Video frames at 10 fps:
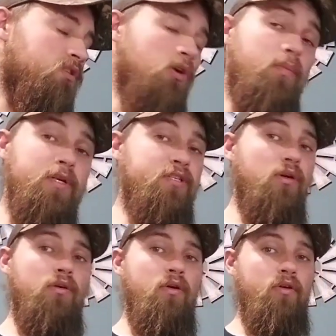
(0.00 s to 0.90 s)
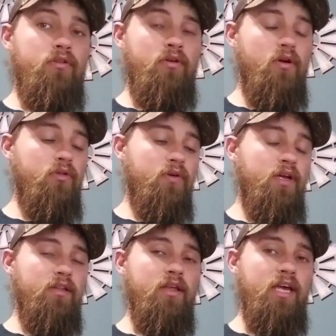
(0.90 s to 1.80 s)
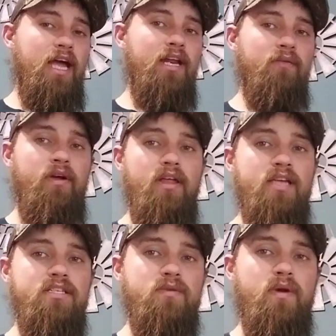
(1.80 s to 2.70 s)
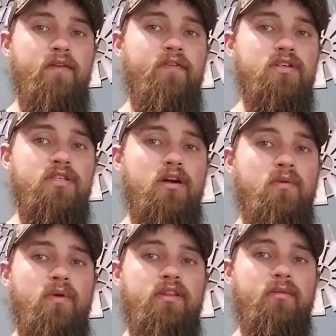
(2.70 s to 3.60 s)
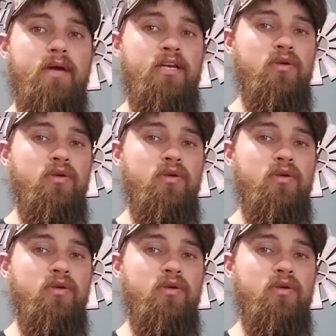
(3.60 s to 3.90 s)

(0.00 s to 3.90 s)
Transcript: Super slow growth rate. Like, I didn't realize this when I first started with them.